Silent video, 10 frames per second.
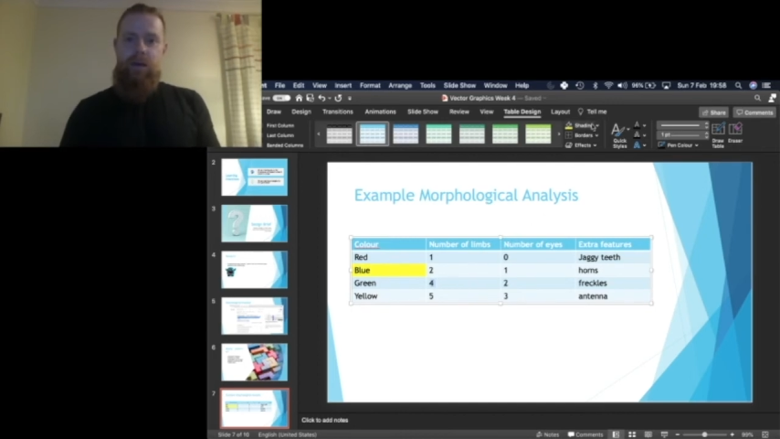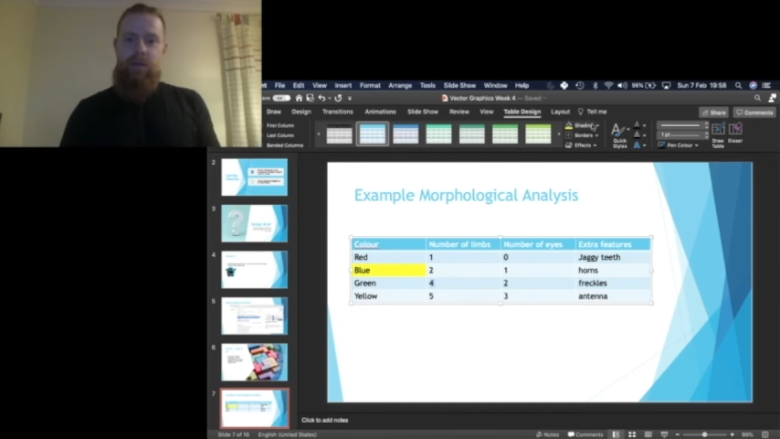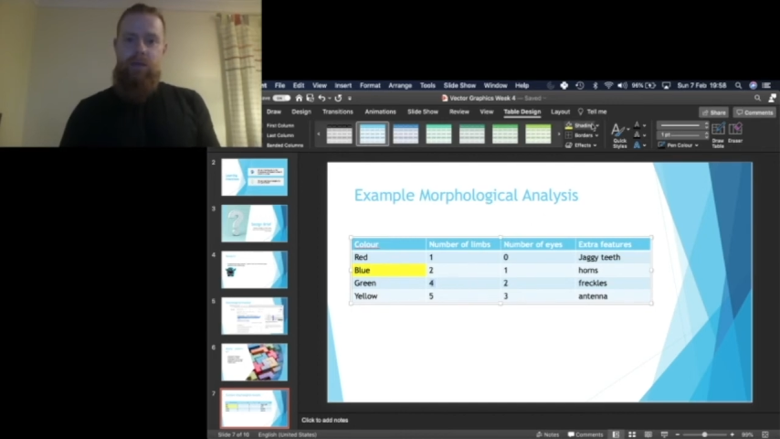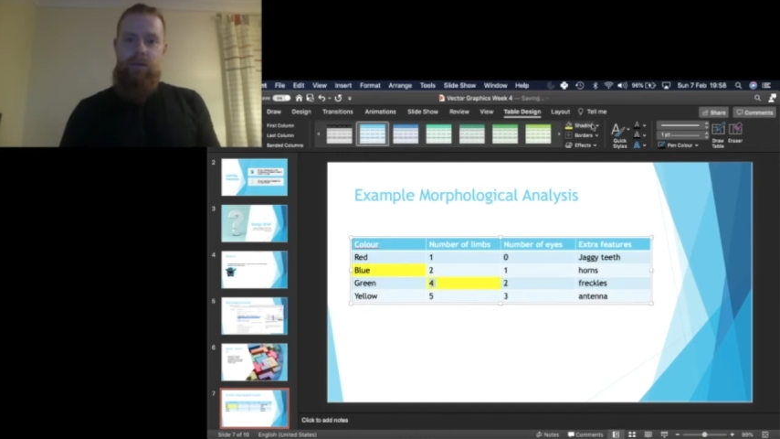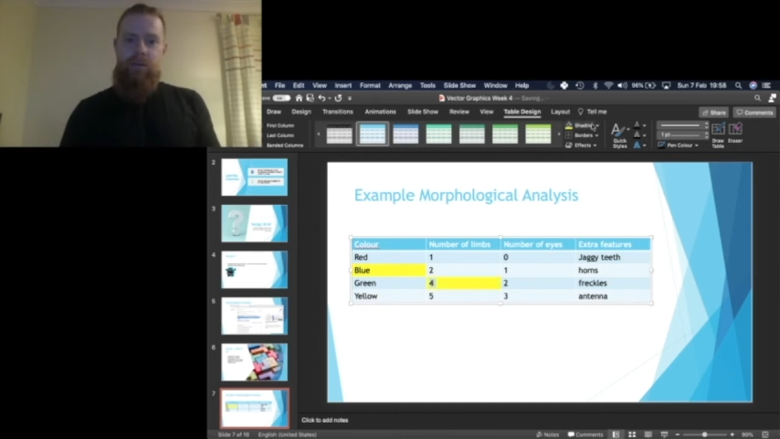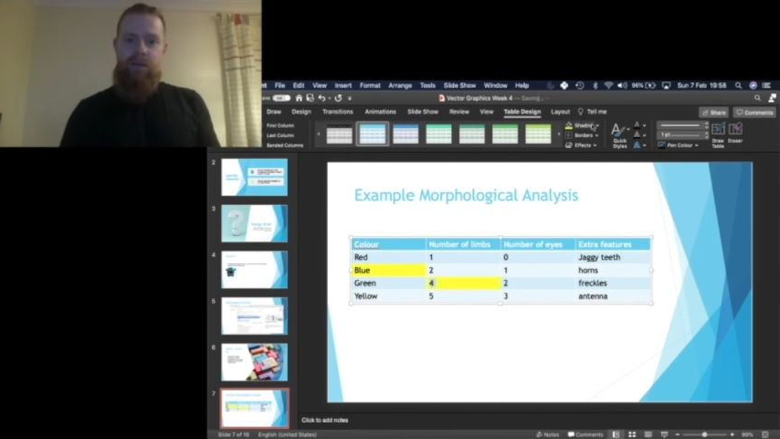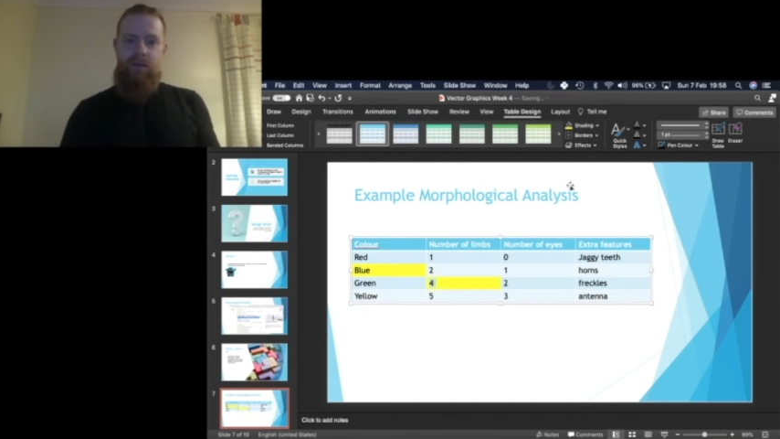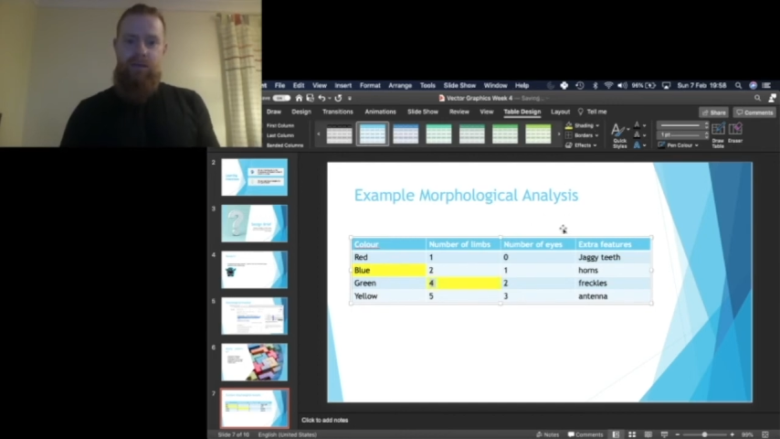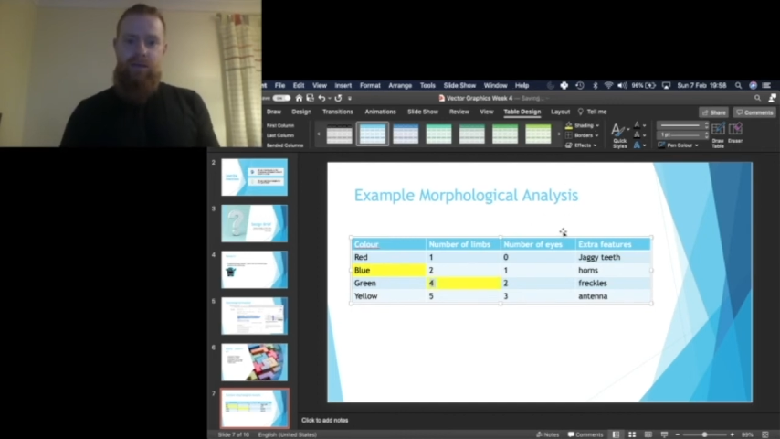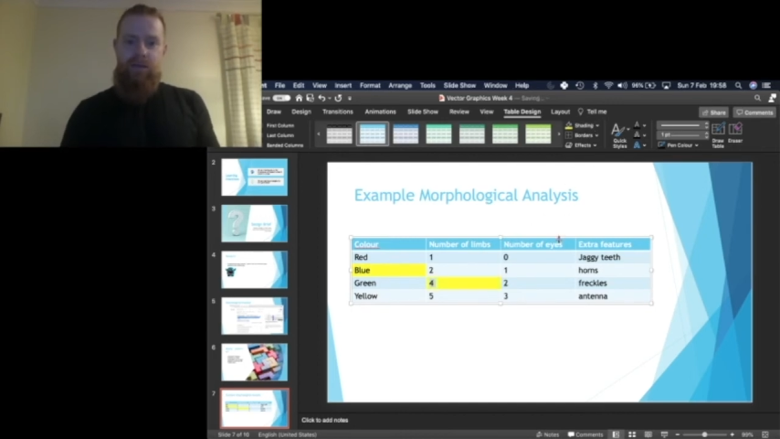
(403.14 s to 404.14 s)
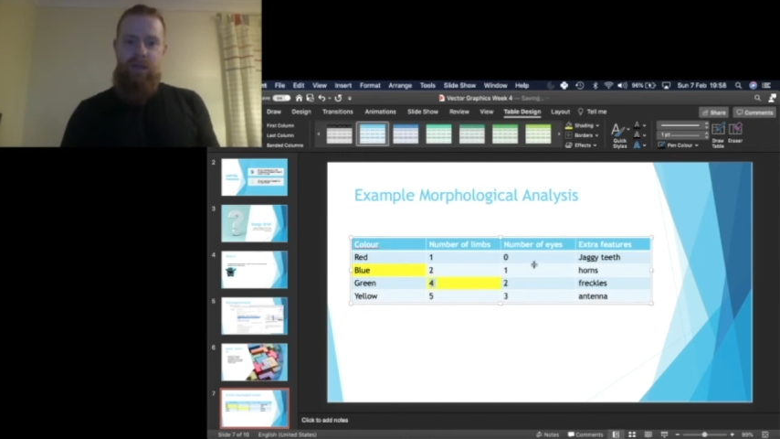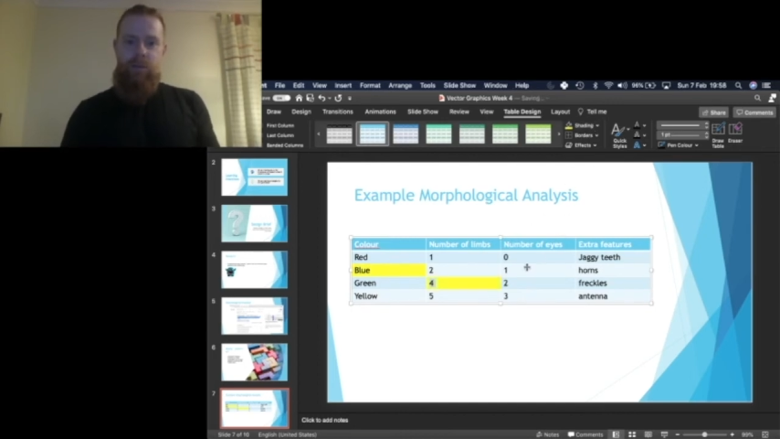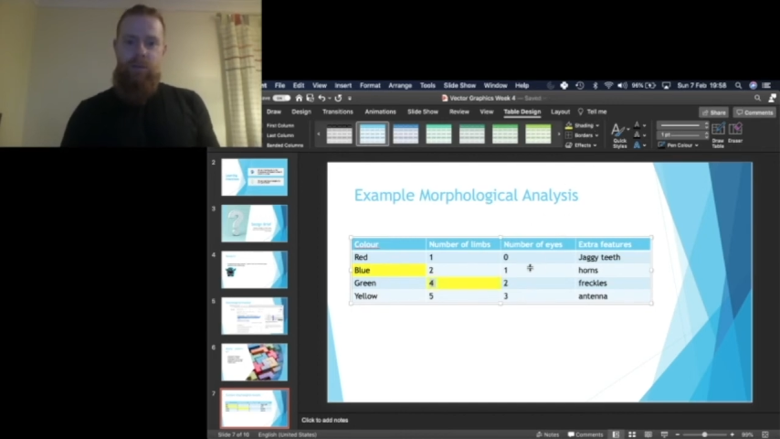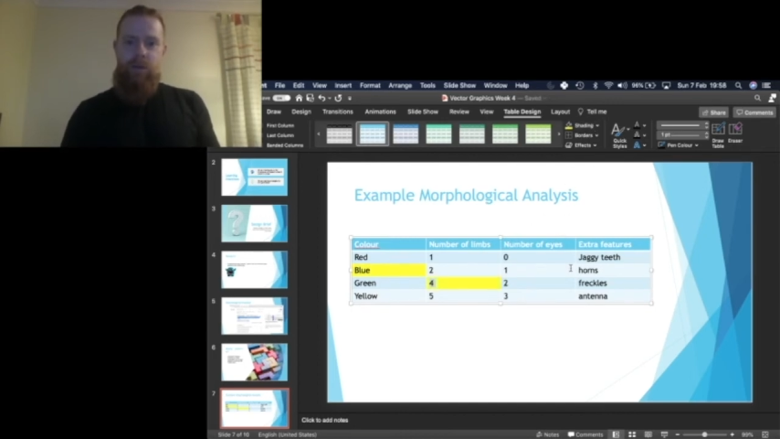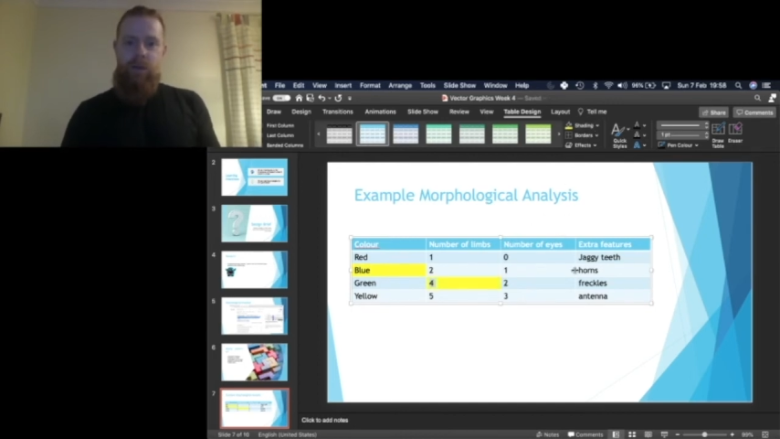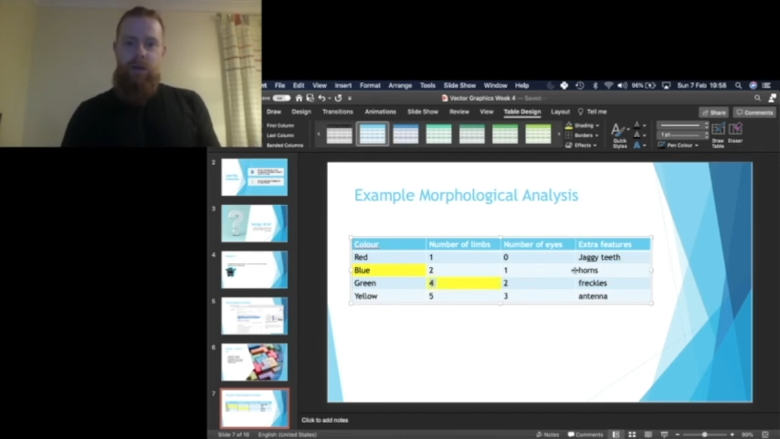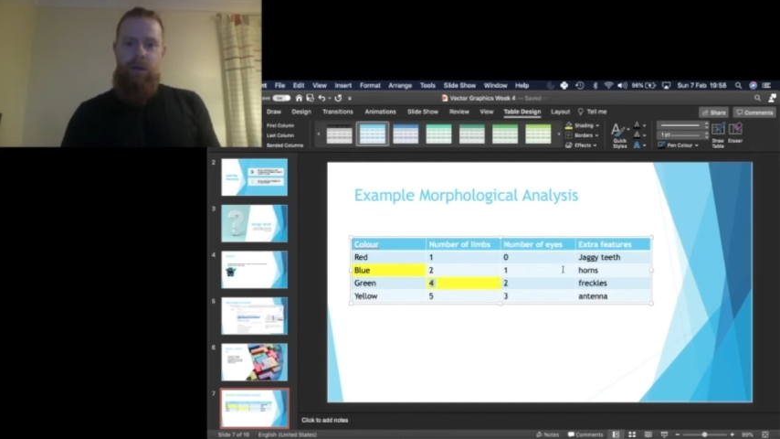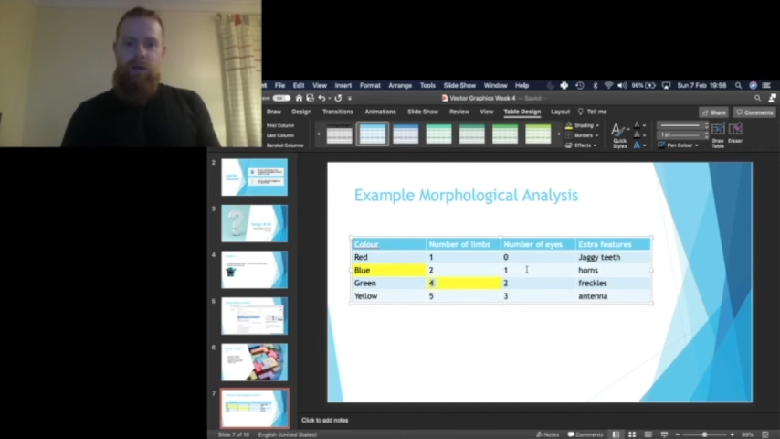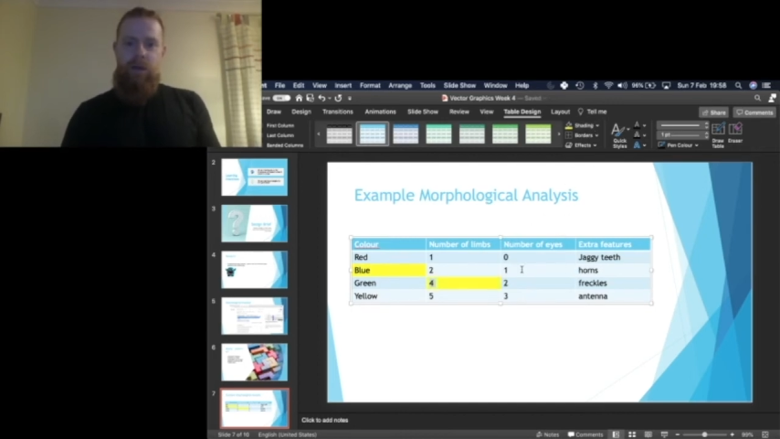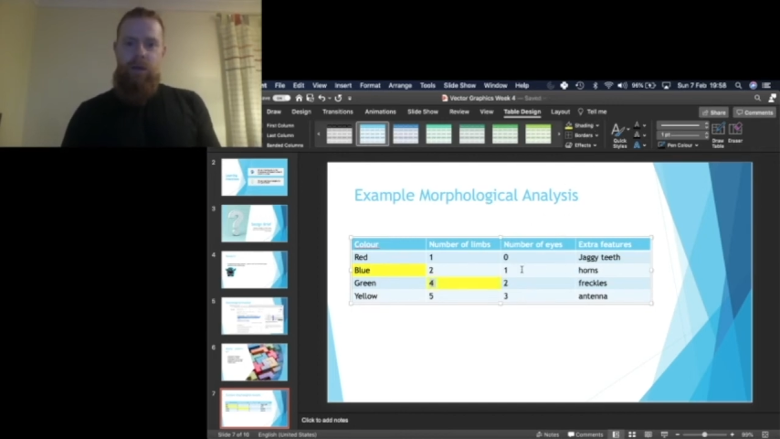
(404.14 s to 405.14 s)
mixing these up.
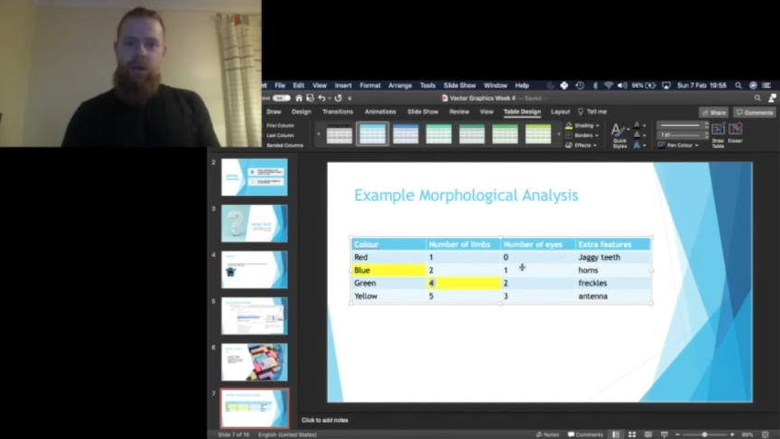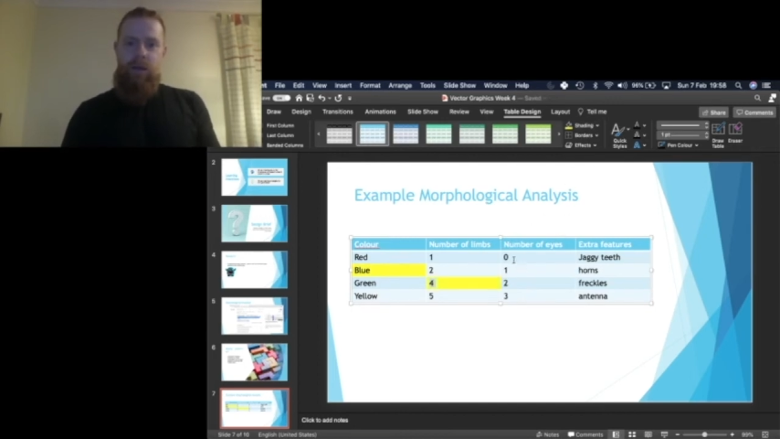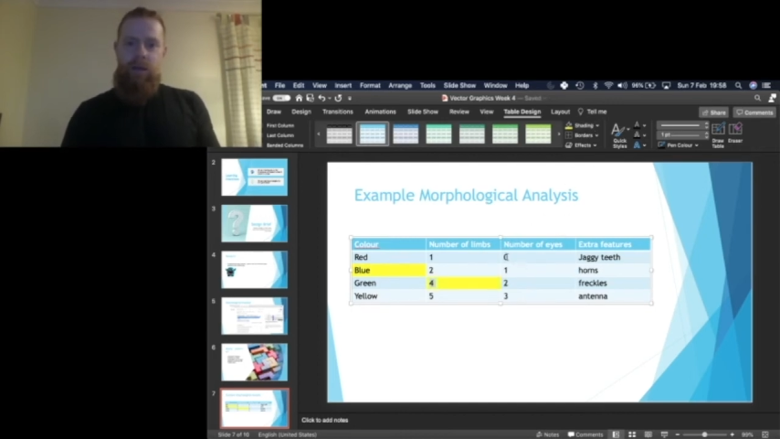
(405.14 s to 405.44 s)
1